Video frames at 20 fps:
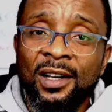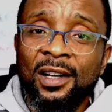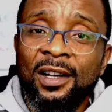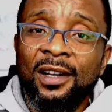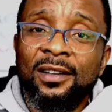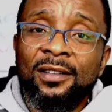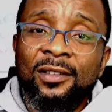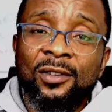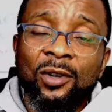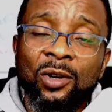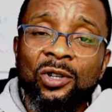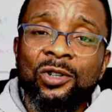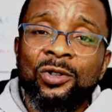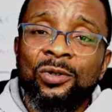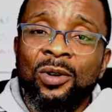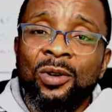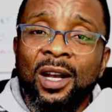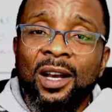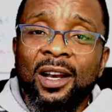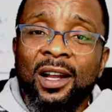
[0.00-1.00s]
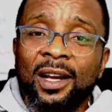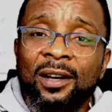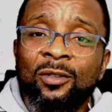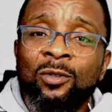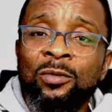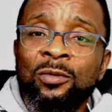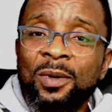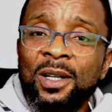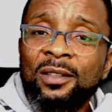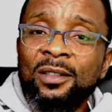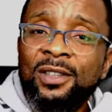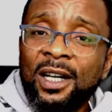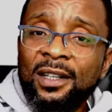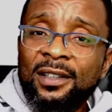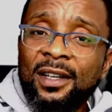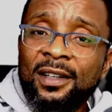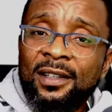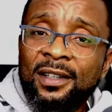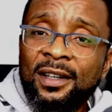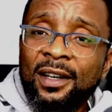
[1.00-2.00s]
Those who are like, who believe that
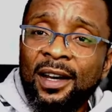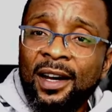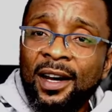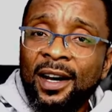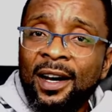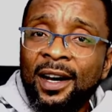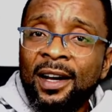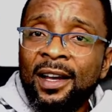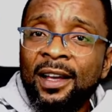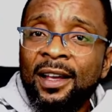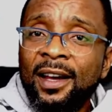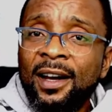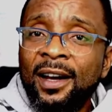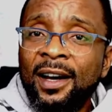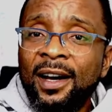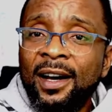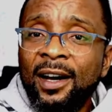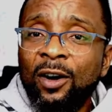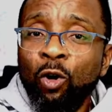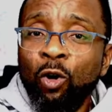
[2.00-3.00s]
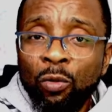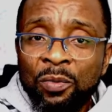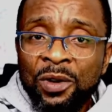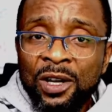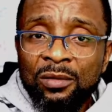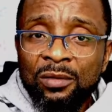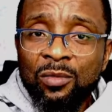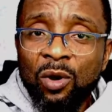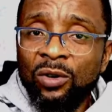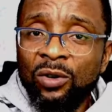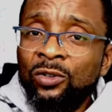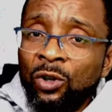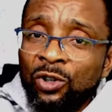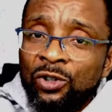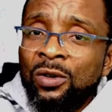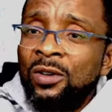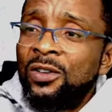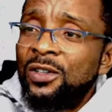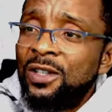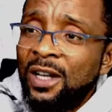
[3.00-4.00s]
they are Obigbo, those
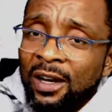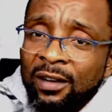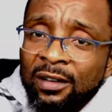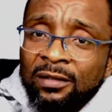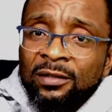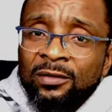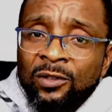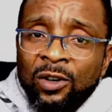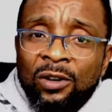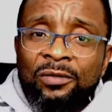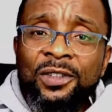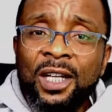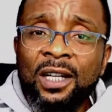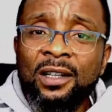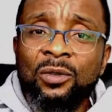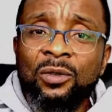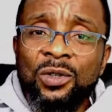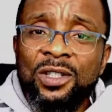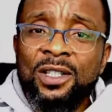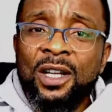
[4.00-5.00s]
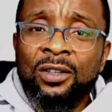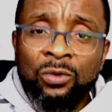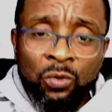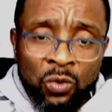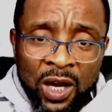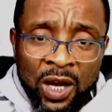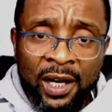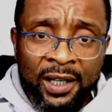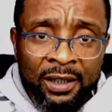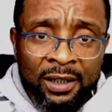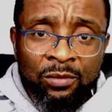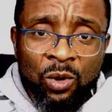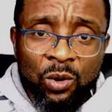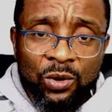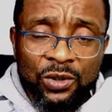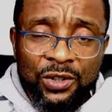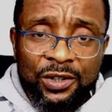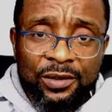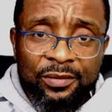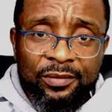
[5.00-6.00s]
ones are confidently will tell you we are
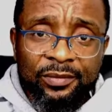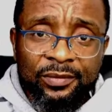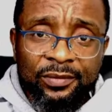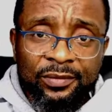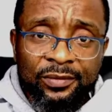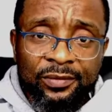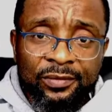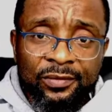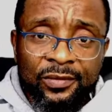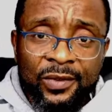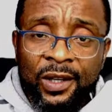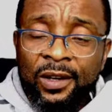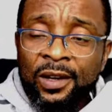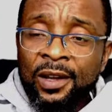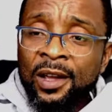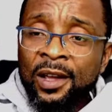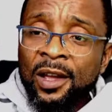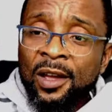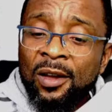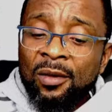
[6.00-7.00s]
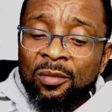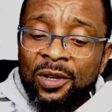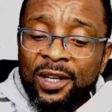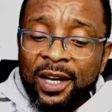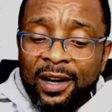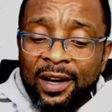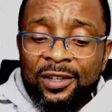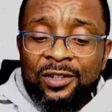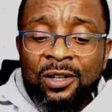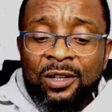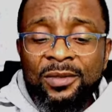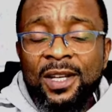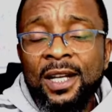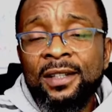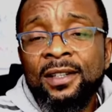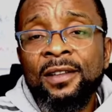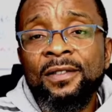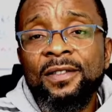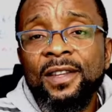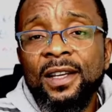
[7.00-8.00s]
Igbos. But there are some
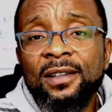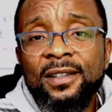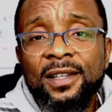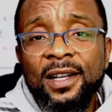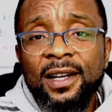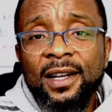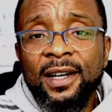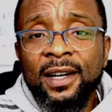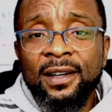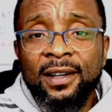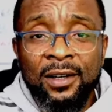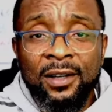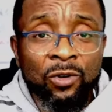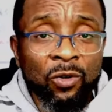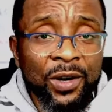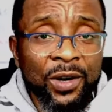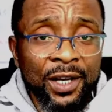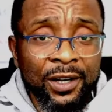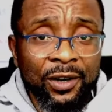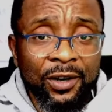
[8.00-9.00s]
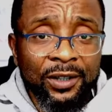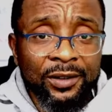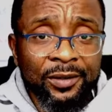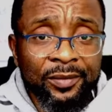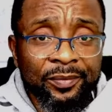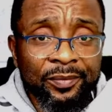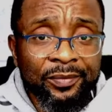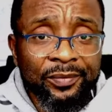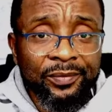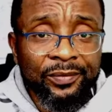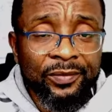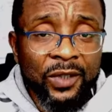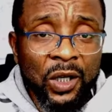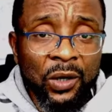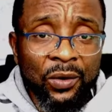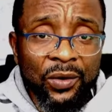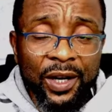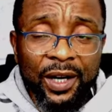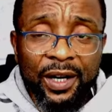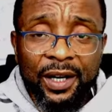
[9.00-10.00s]
certain things that are going on.
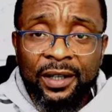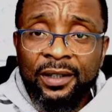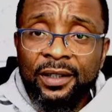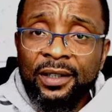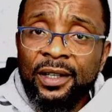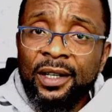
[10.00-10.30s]
Okay.